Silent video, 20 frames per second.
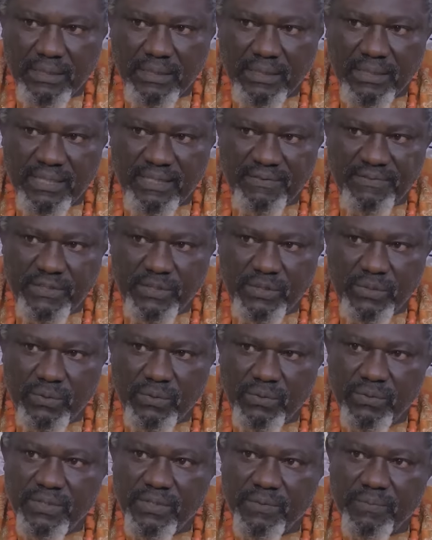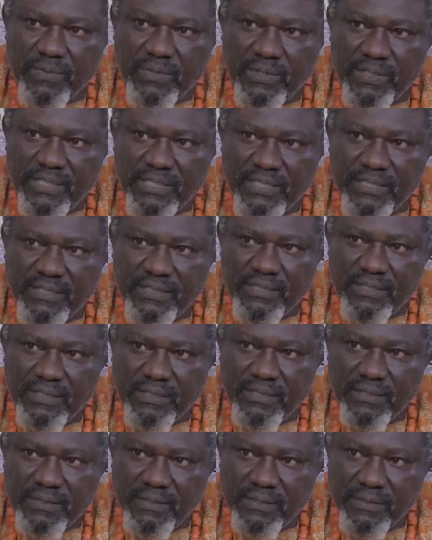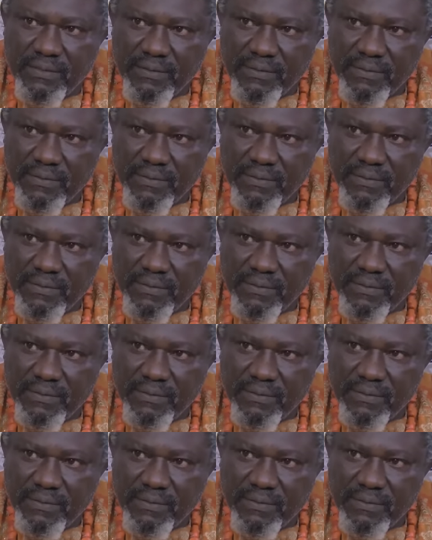Have you told your mother and sister?